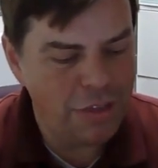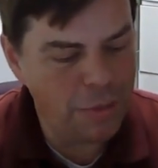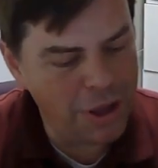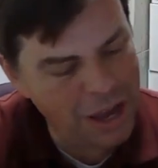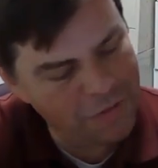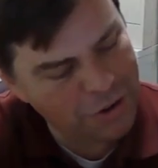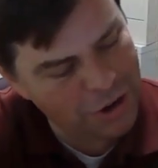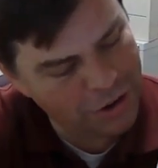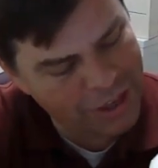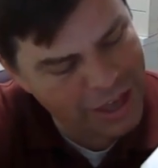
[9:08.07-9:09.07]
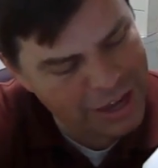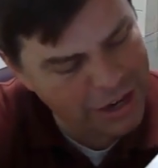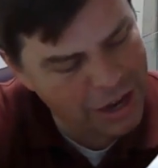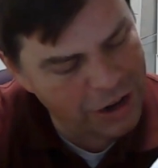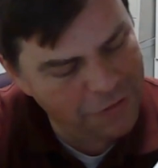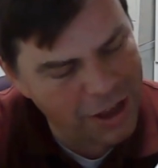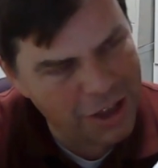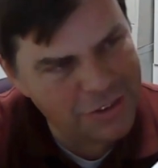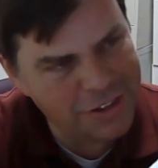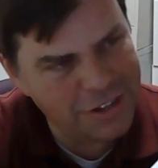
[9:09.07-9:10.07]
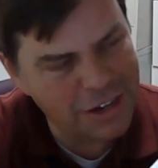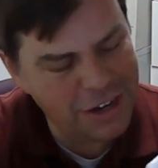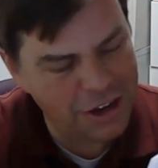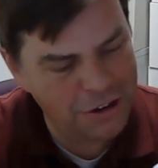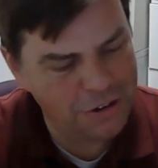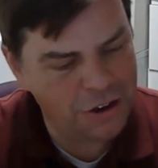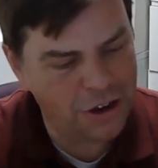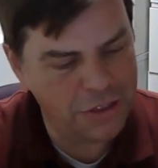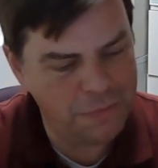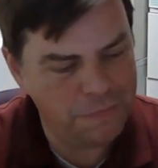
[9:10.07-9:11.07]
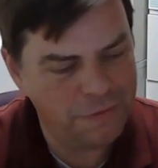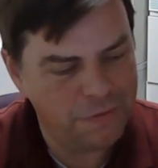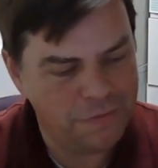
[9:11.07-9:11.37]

They will have the little KN95 insignia on them.